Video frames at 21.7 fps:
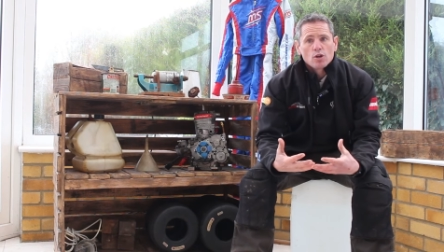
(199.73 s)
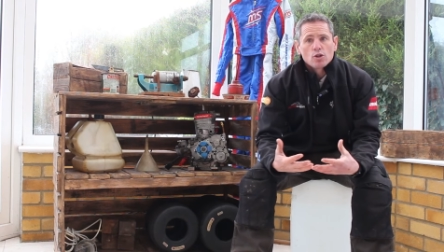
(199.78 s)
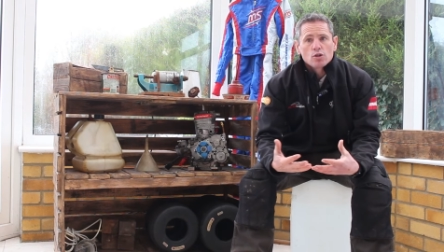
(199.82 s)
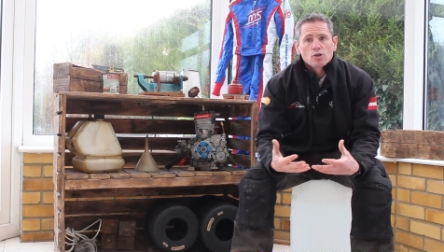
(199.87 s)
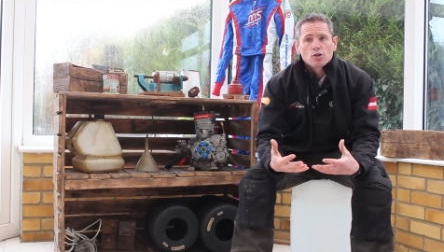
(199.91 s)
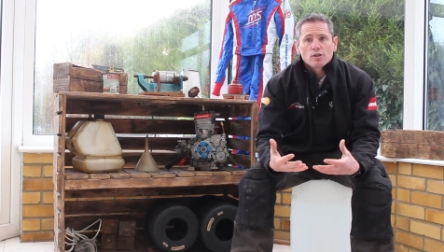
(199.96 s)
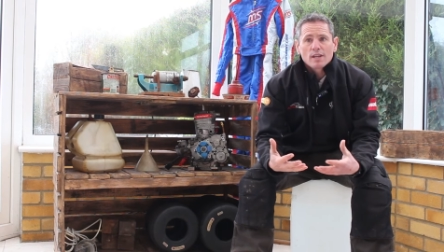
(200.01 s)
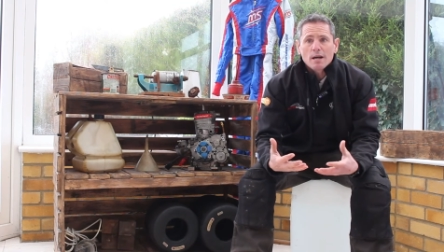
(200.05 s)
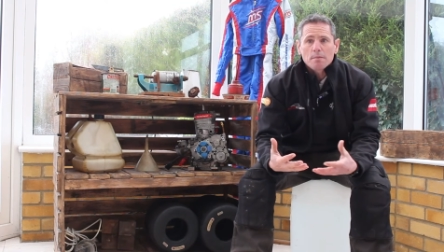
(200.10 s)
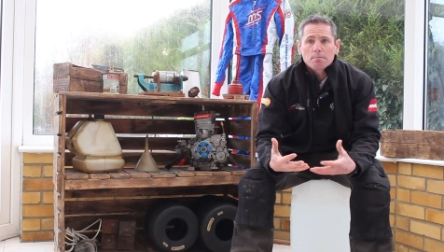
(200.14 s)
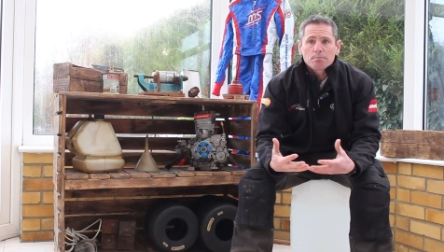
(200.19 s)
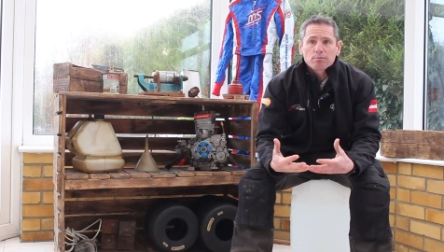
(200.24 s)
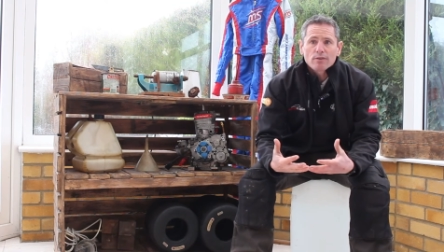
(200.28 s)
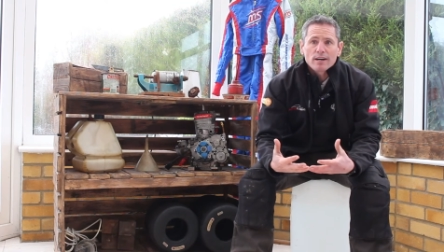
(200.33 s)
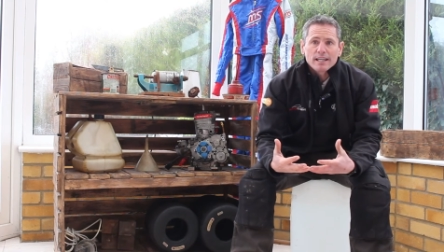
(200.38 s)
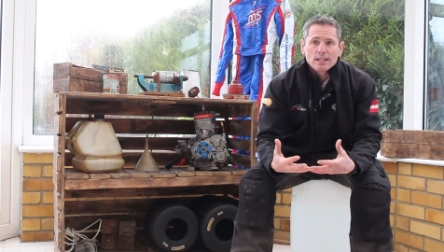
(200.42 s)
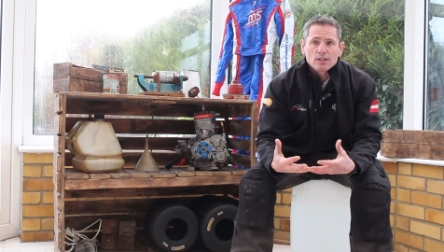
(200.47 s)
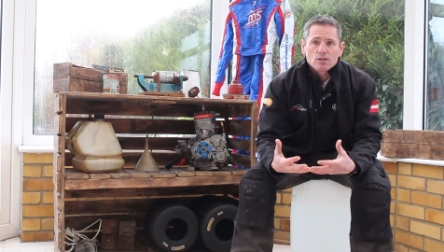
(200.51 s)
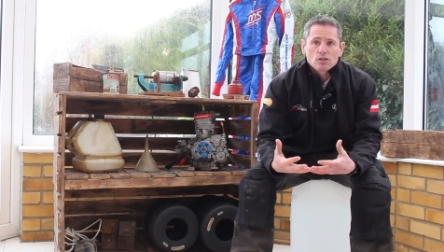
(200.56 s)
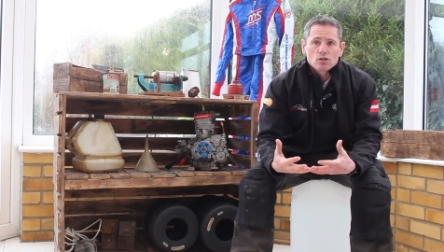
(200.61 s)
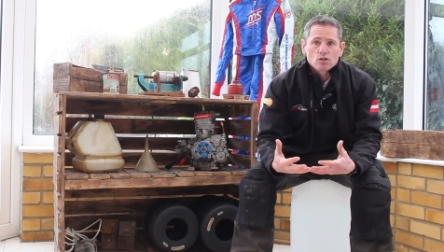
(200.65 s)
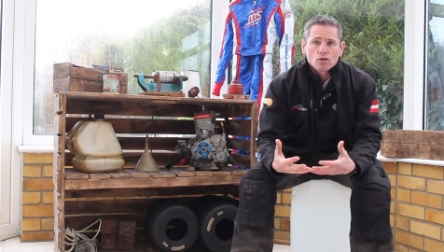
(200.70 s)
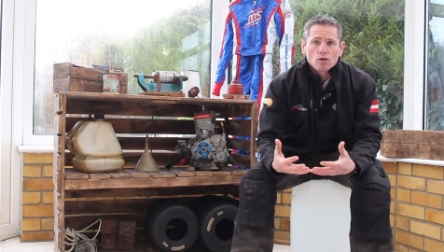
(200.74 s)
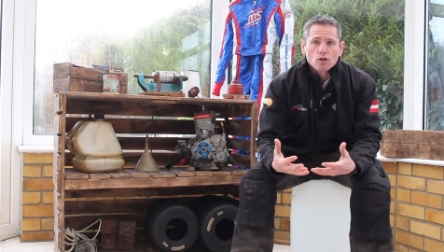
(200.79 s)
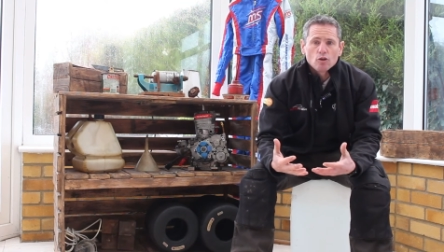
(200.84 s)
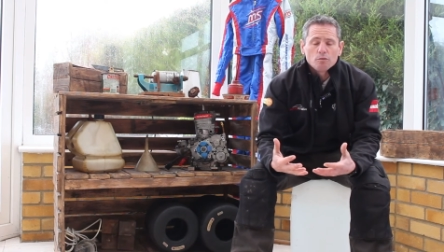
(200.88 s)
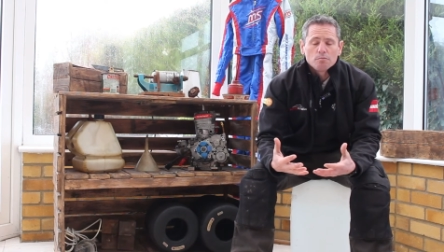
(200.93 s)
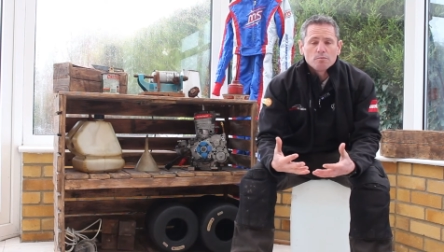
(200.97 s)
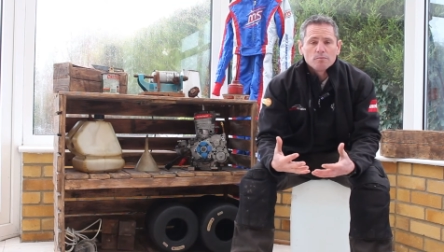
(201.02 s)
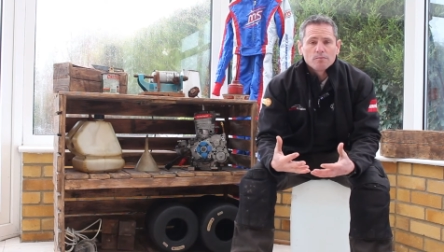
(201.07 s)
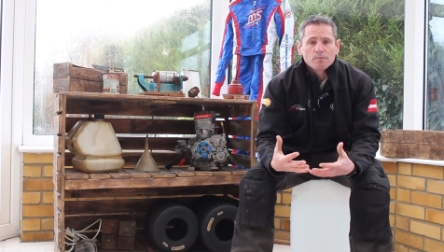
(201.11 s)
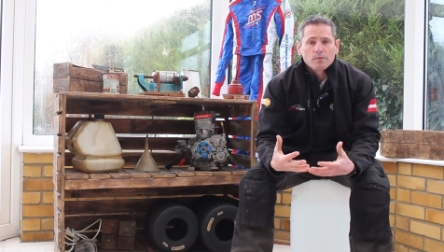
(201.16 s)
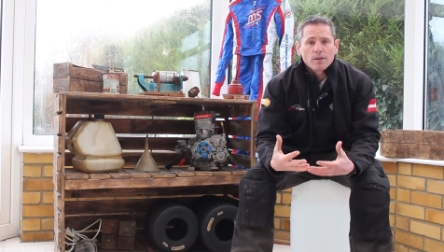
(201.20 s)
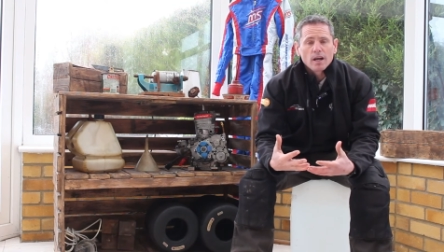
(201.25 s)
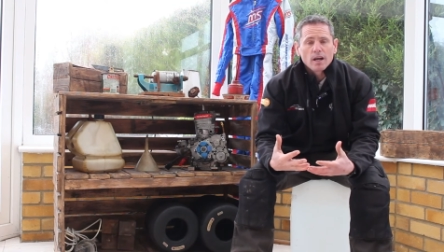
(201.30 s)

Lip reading: So that brainstorm